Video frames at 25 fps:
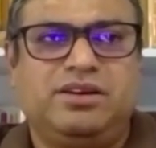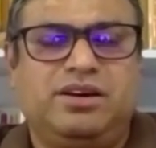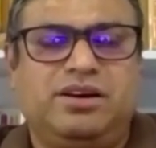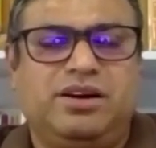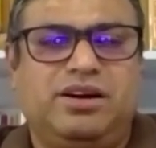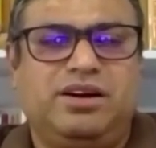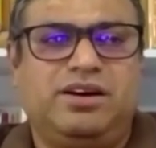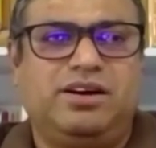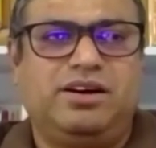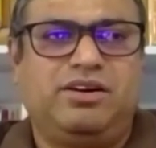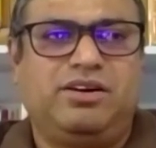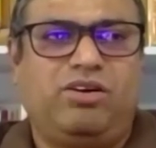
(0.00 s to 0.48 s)

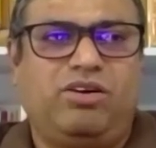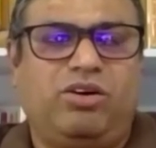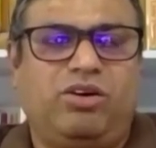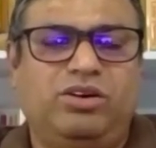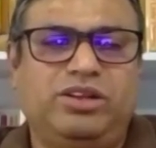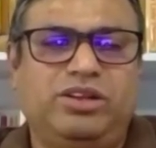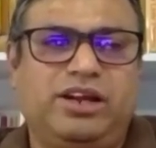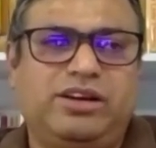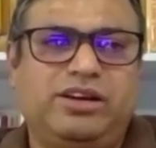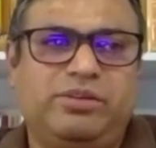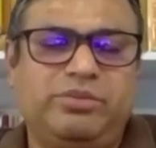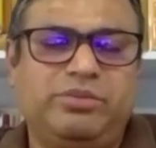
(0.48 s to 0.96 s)
uh, all
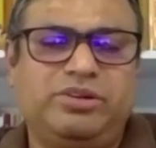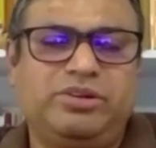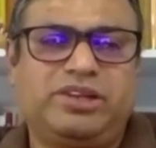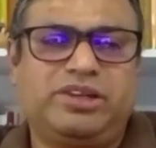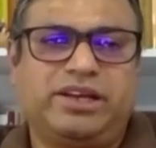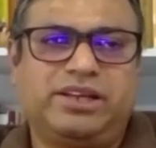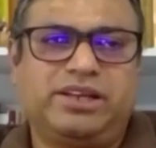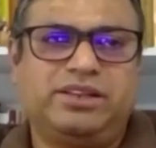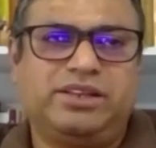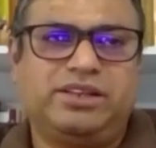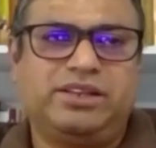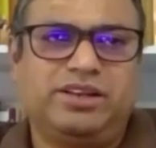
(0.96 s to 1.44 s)
the attributes I
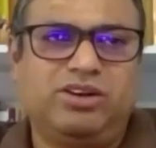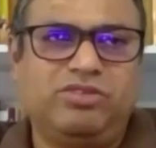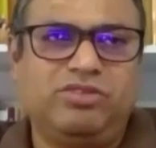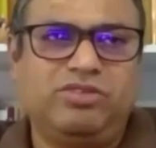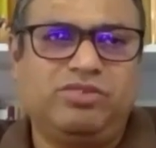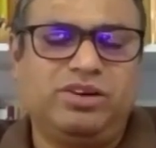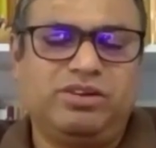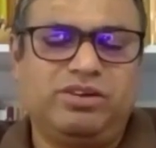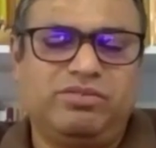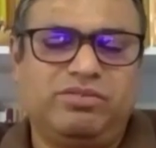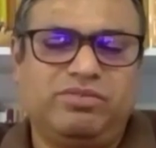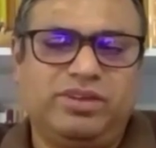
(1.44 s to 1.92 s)
can think of
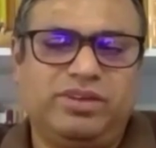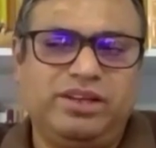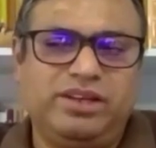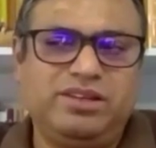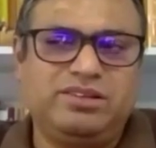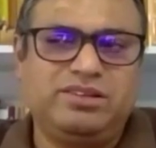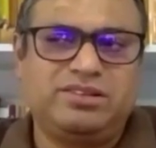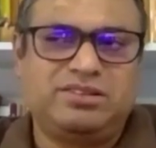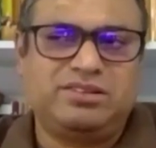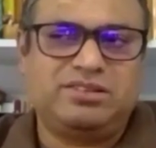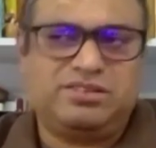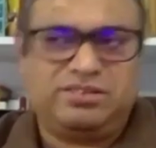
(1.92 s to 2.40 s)
are very
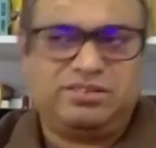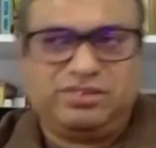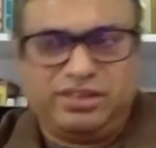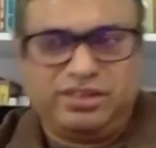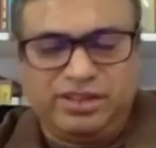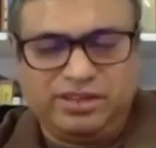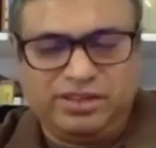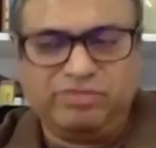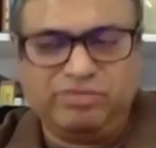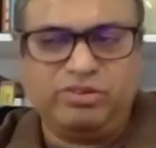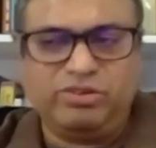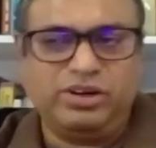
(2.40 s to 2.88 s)

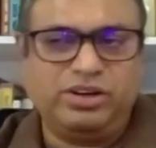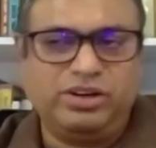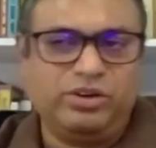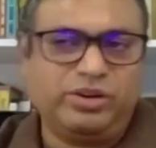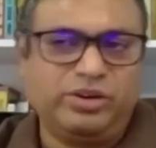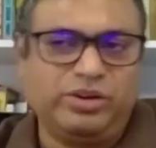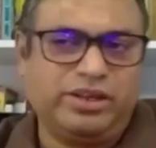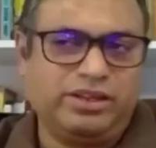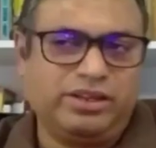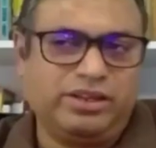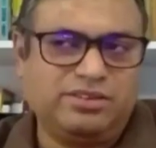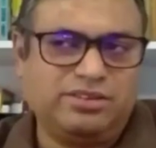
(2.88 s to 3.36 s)
inward
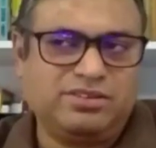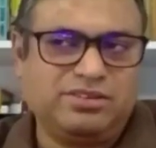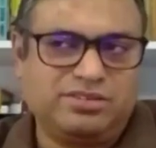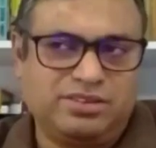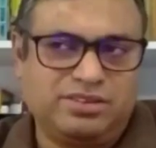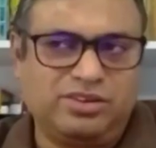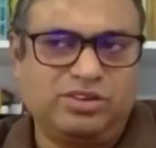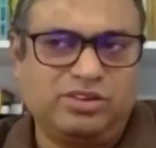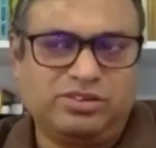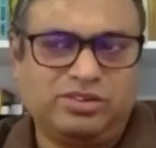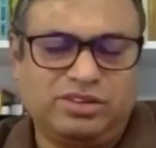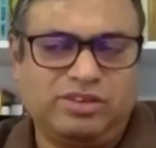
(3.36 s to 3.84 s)
looking
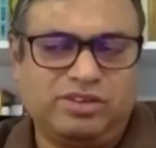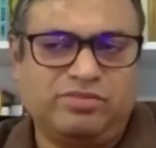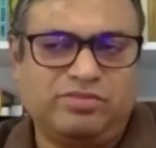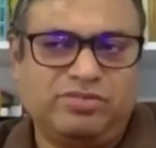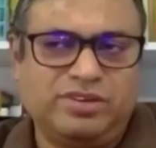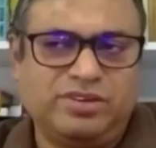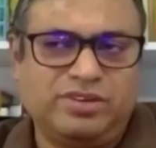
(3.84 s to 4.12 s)
you know sort of